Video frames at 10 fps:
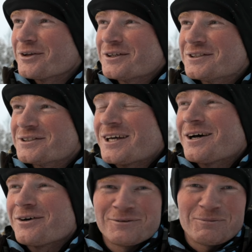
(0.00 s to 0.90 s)
this is
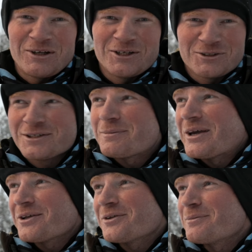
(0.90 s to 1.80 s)
how the video is going to
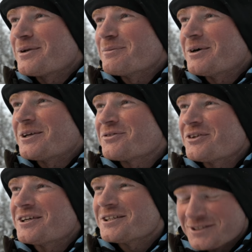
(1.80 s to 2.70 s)
make a little bit of money for this,